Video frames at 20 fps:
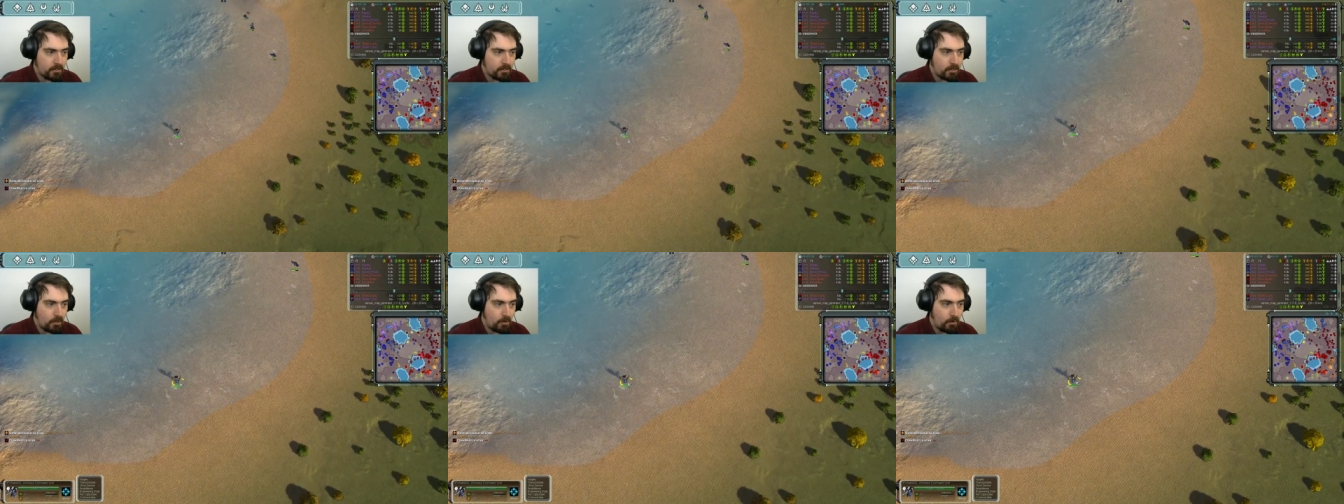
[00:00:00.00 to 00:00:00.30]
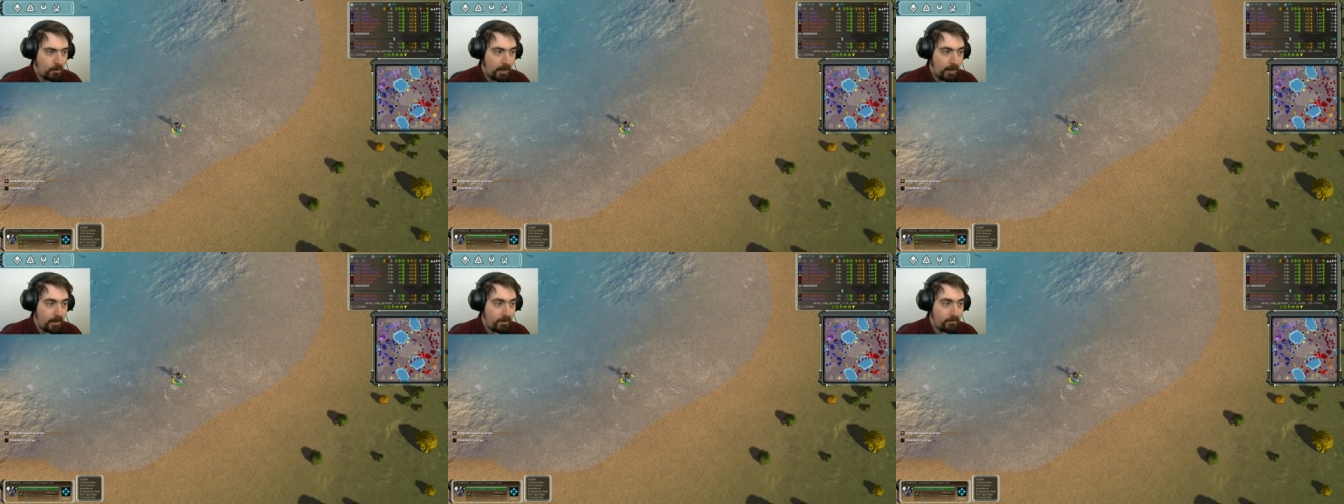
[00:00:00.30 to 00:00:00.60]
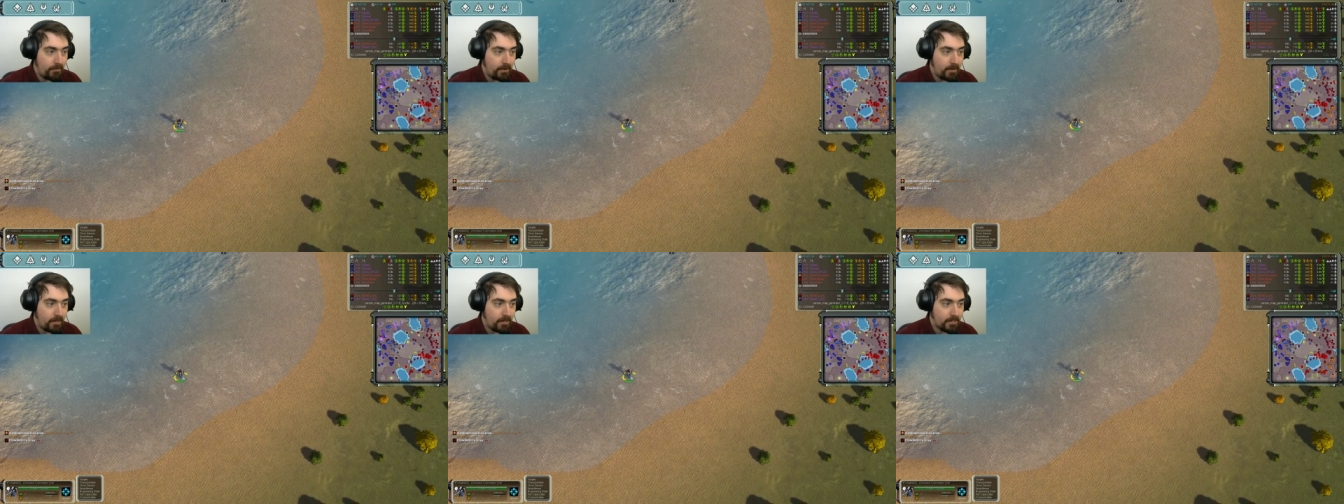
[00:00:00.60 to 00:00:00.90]
so
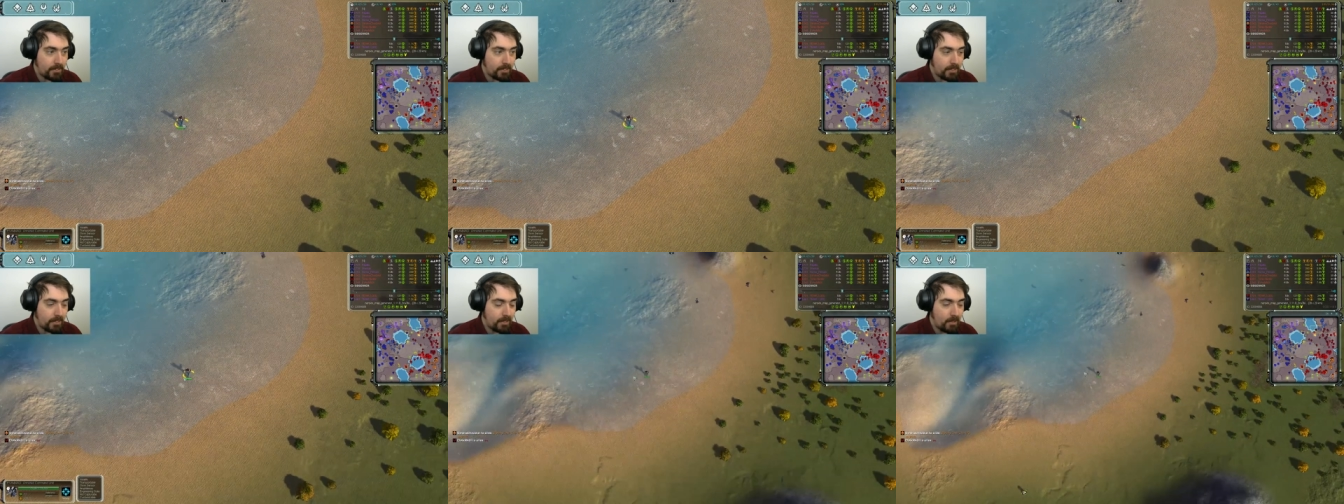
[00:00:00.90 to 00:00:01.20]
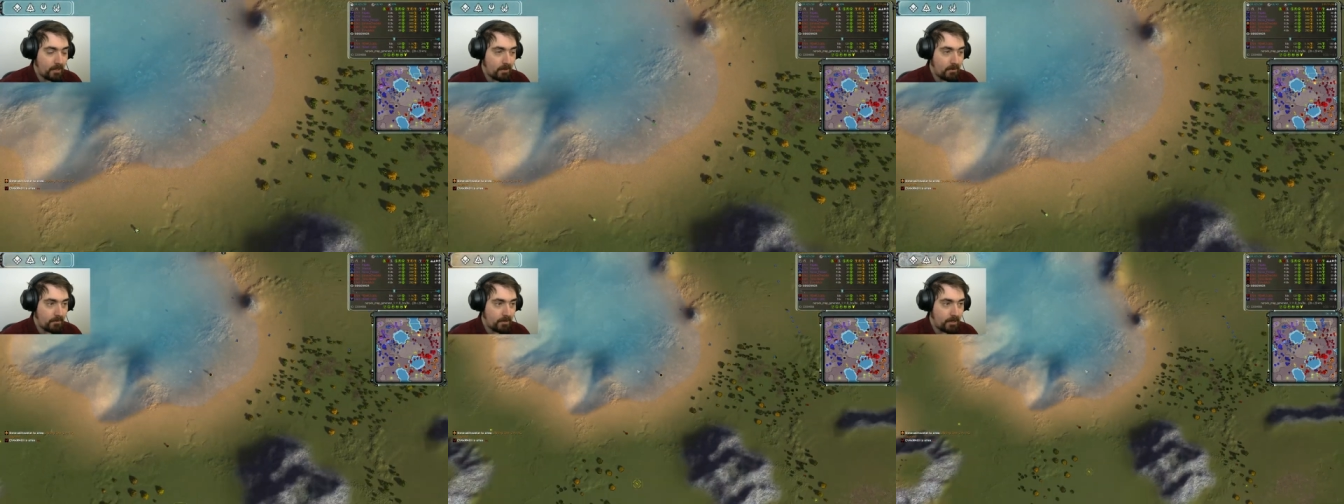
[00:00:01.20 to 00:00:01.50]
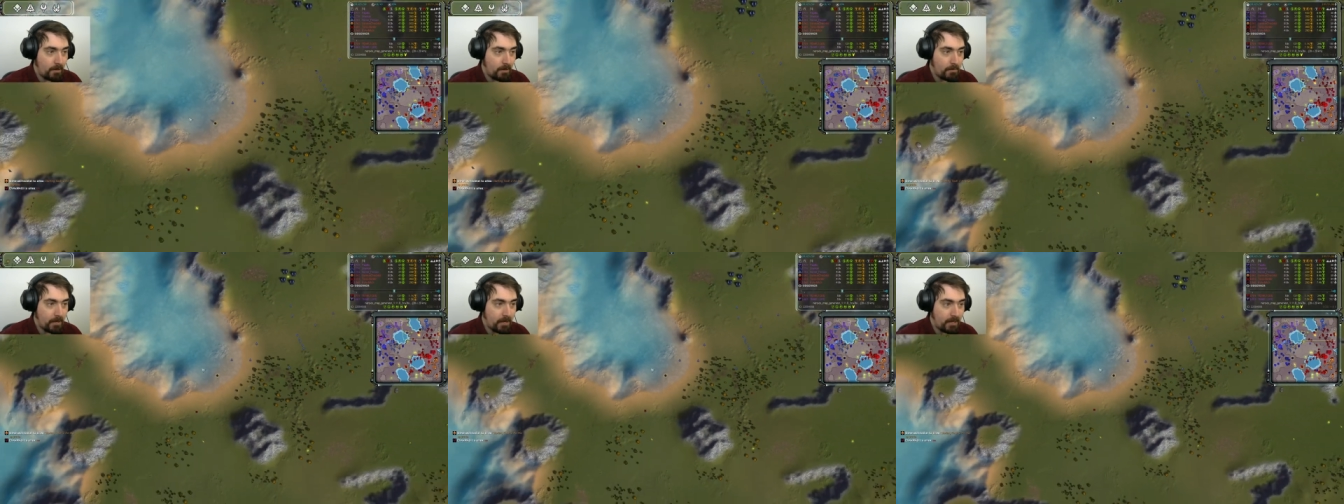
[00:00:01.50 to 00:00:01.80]
Ava is thinking of
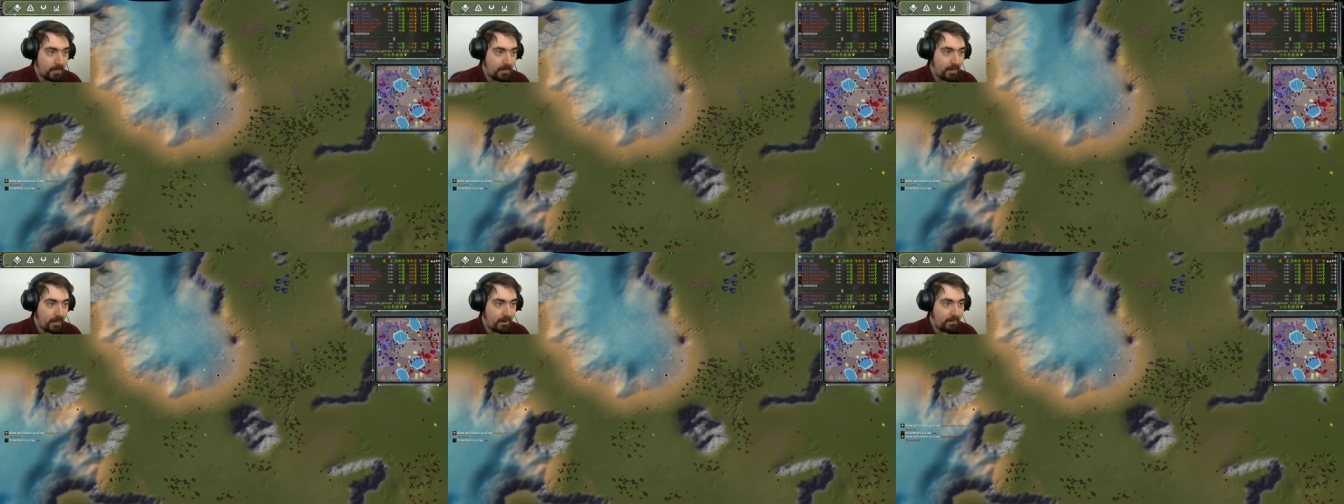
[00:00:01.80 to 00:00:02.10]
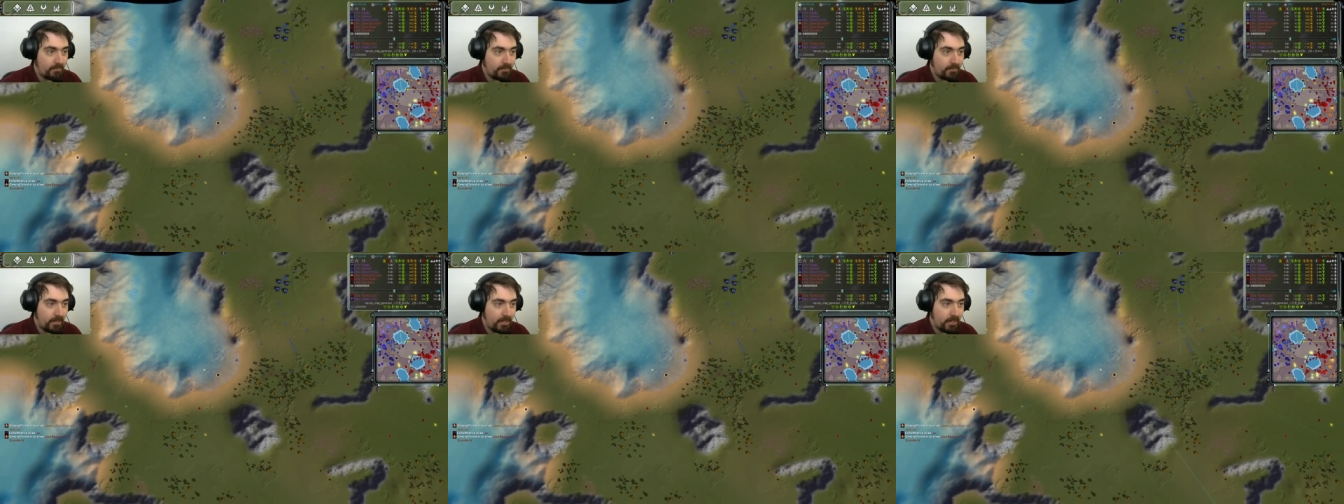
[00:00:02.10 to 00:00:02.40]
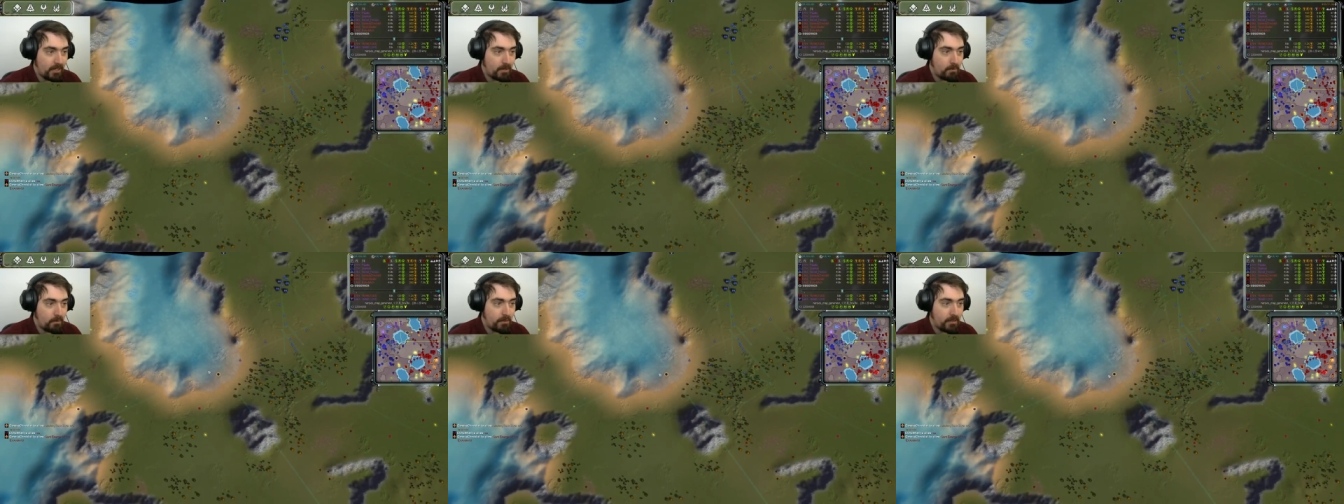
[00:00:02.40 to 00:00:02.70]
coming in and
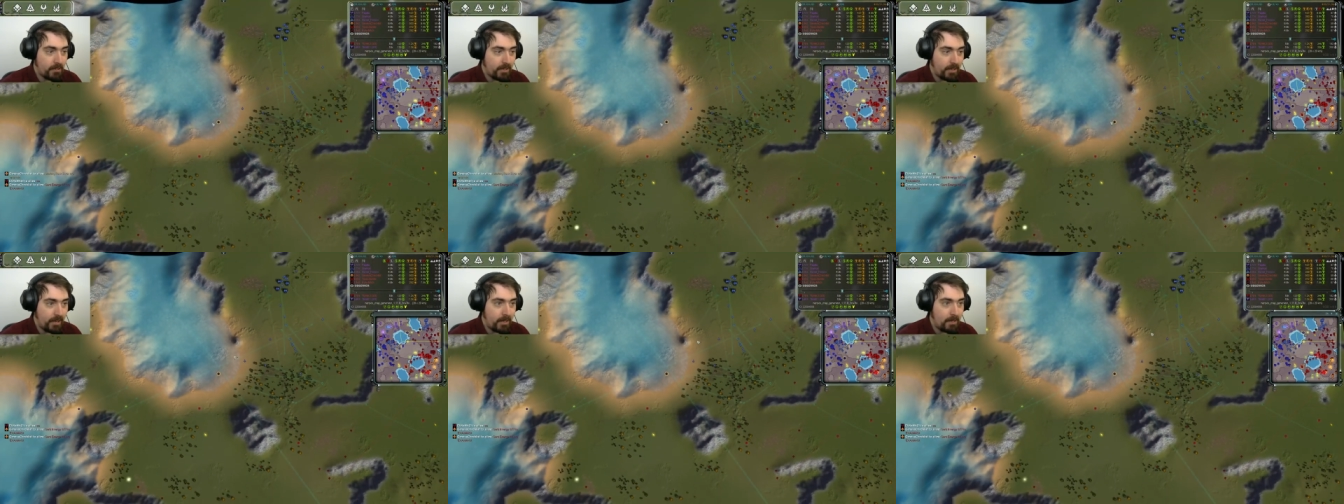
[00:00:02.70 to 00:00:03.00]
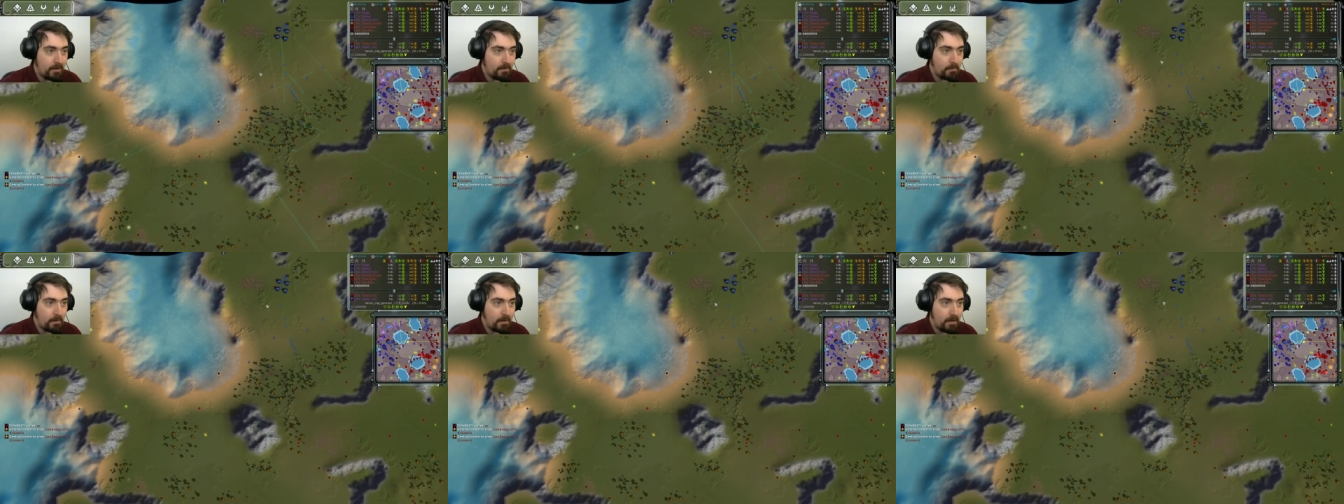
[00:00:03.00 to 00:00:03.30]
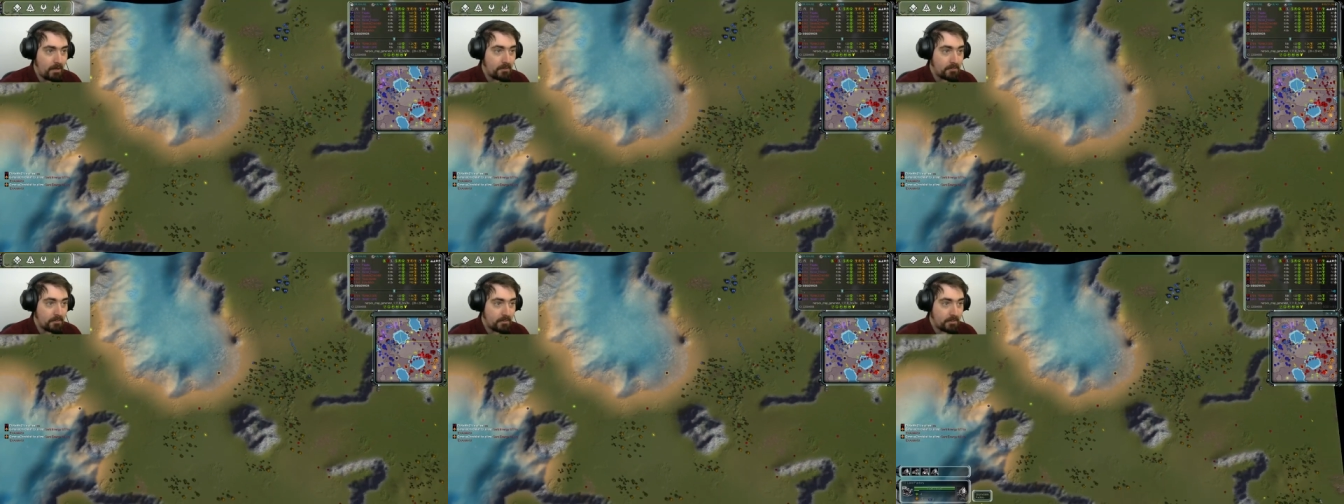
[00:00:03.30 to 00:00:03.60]
dealing with it in
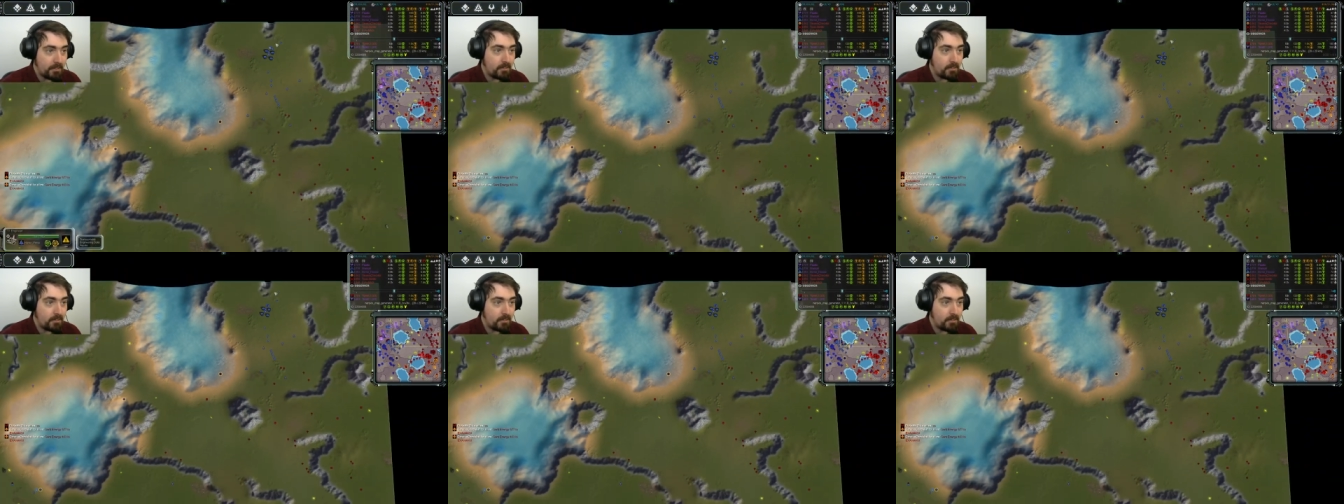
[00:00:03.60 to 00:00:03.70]
person.